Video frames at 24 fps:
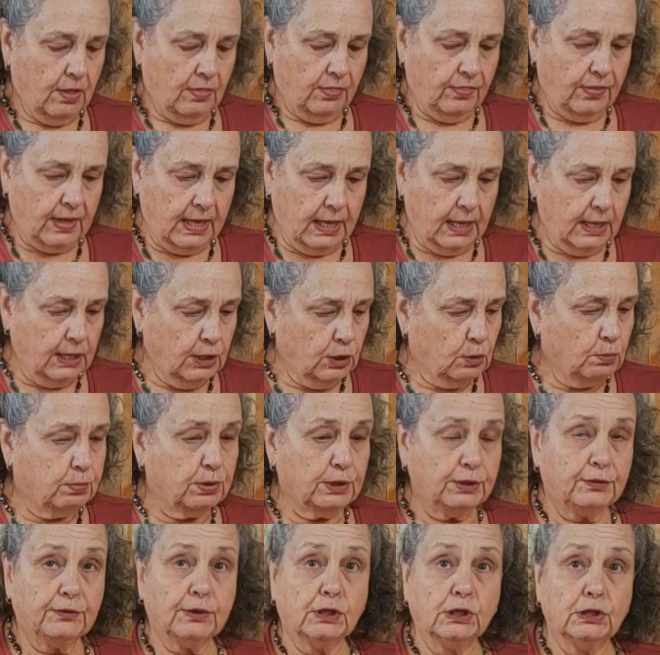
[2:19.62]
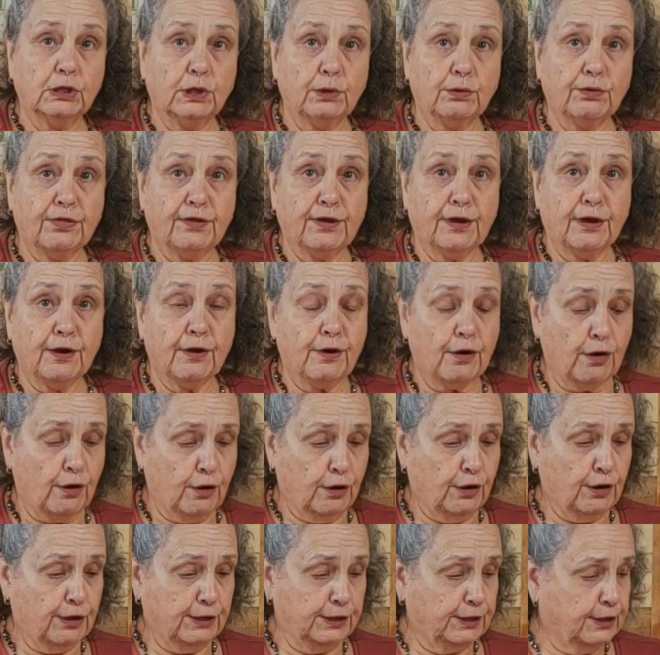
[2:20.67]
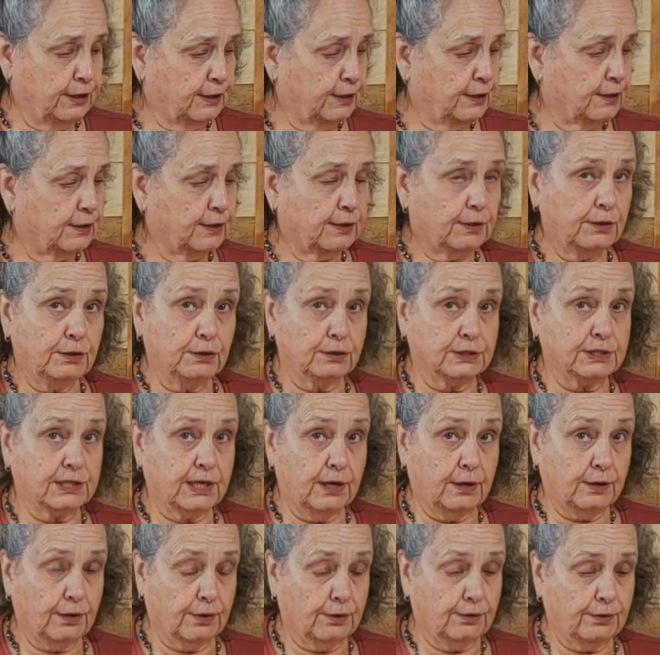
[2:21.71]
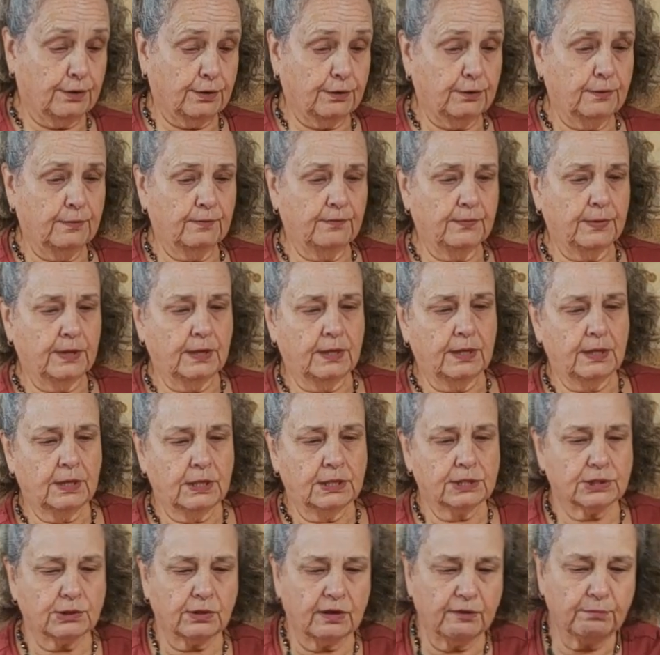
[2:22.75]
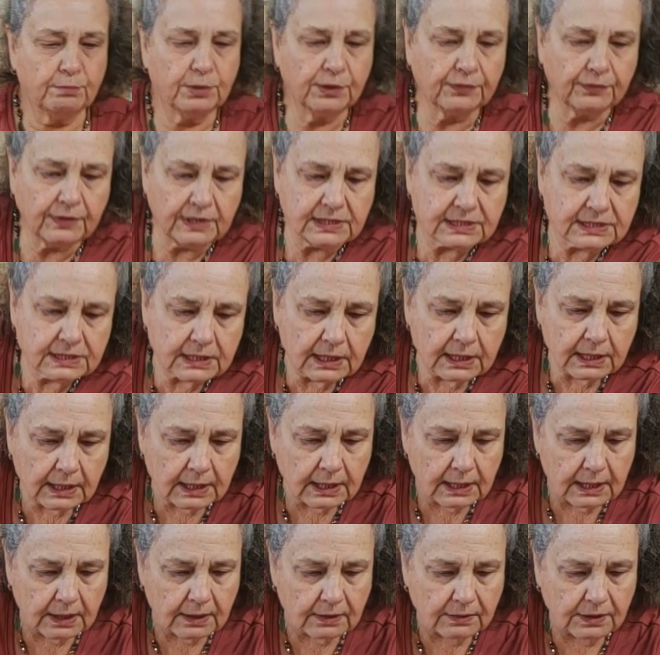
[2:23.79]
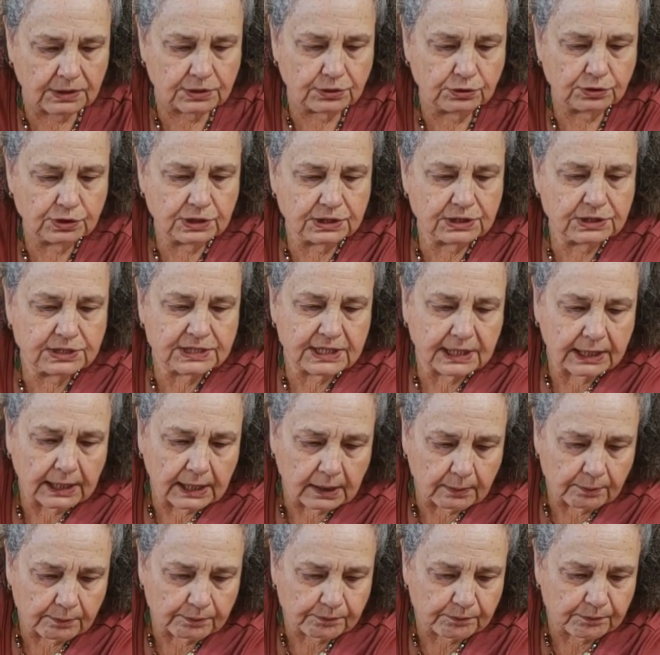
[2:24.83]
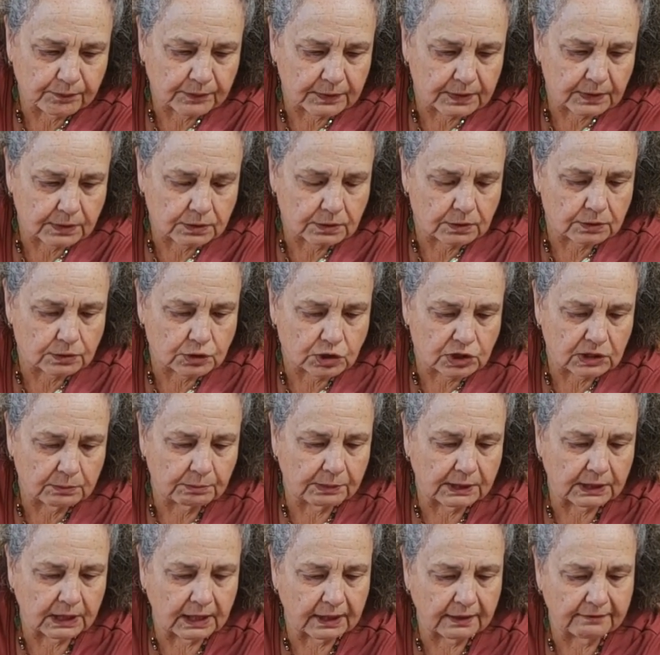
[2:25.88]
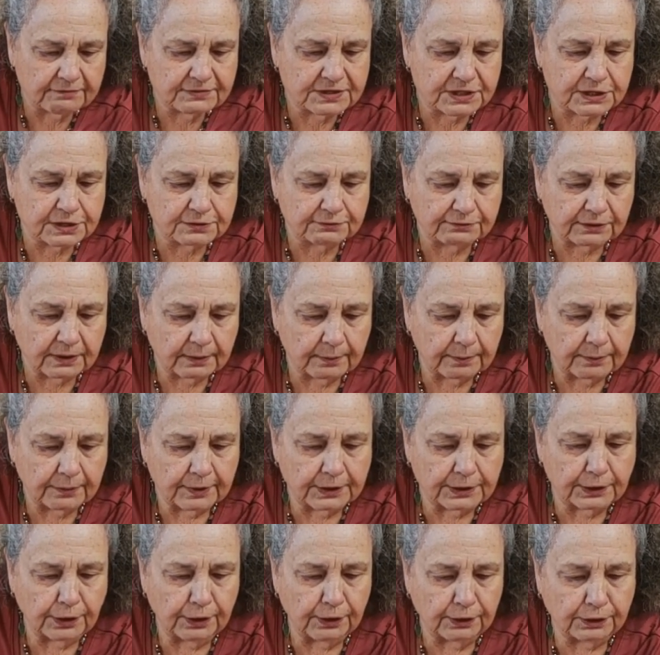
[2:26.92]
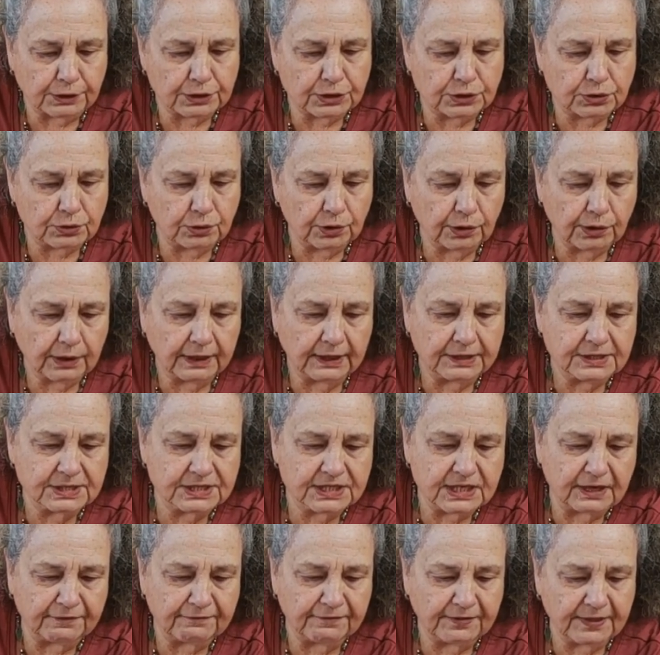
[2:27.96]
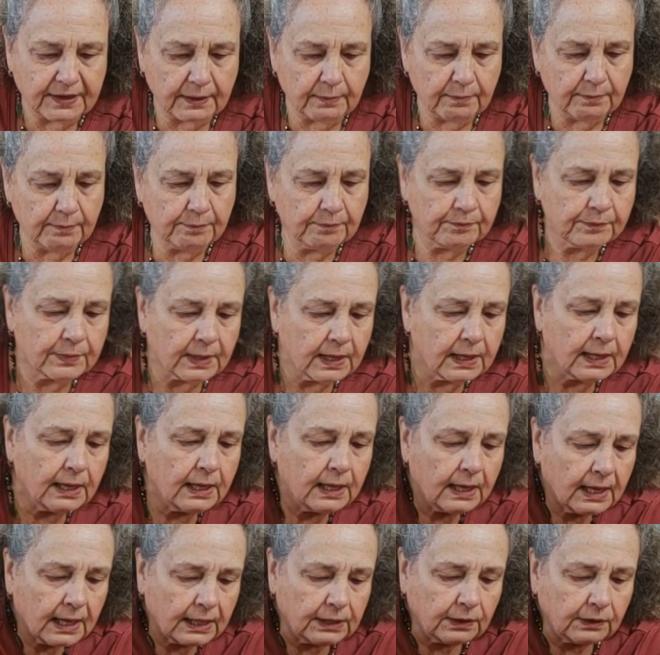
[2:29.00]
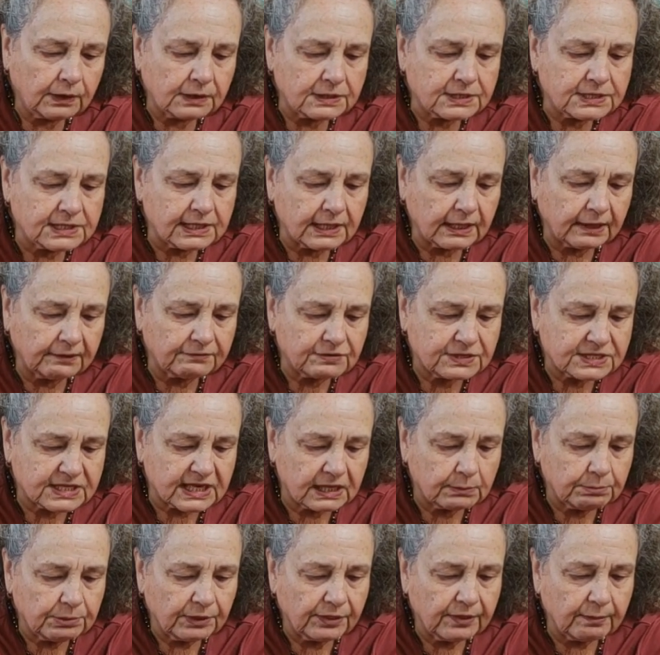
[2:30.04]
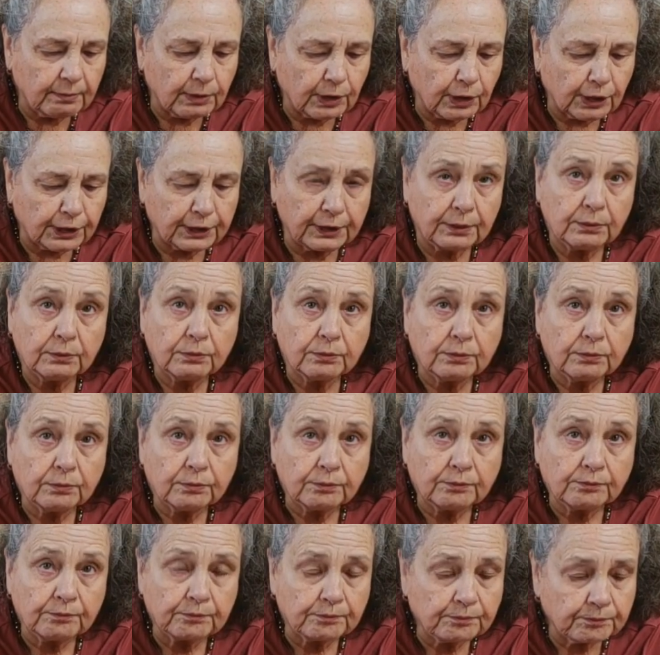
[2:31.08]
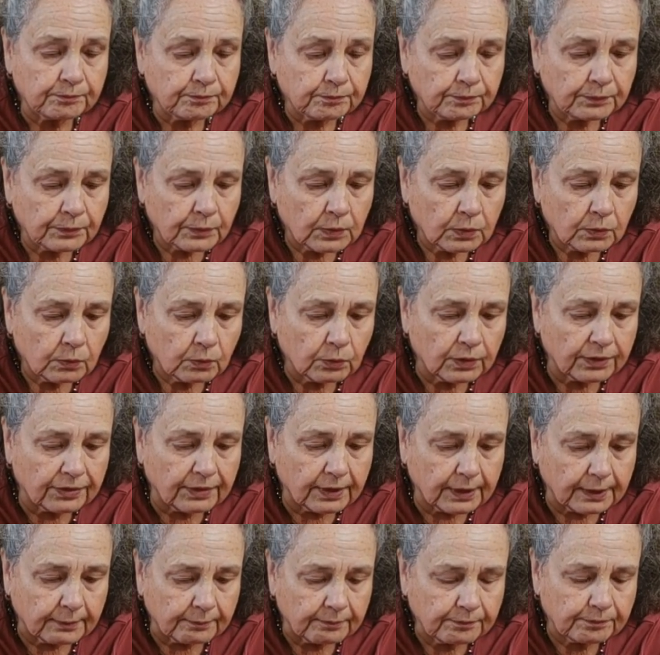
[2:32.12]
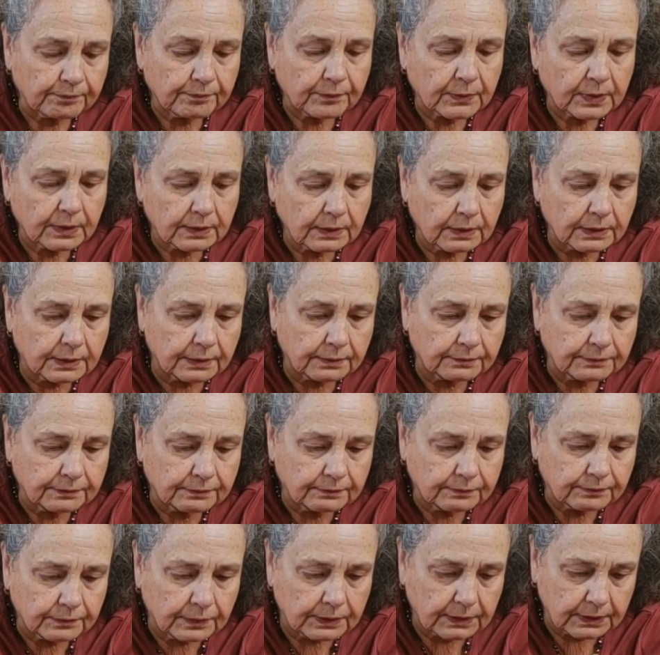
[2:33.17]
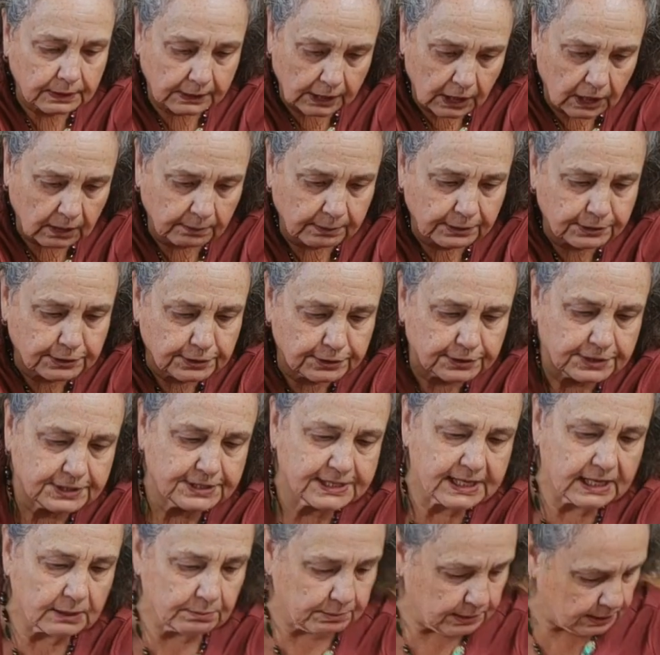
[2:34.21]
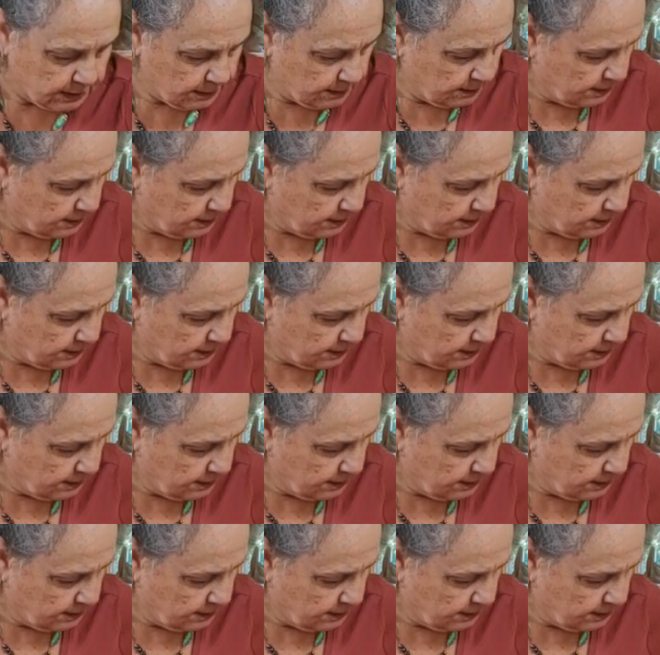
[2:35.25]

Then you put the clothing on your scarecrow. So I put these are just cheap gloves from the dollar store. I stuffed them, and you can see I've stapled them on with a carpenter's staple